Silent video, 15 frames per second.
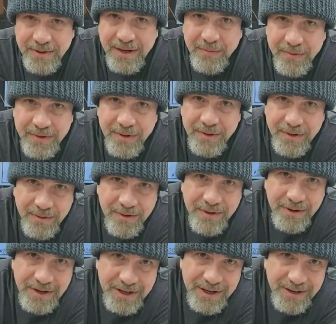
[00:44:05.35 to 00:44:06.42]

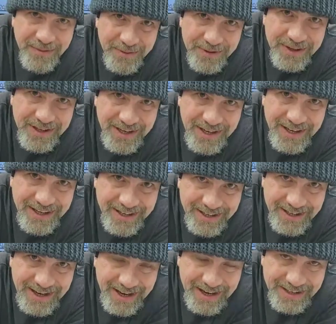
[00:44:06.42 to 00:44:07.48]
we're kidding,
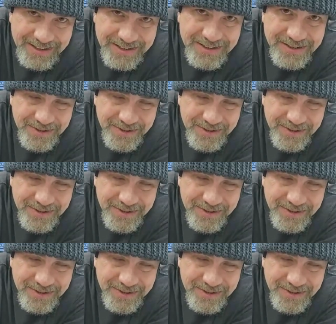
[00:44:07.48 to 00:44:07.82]
guys.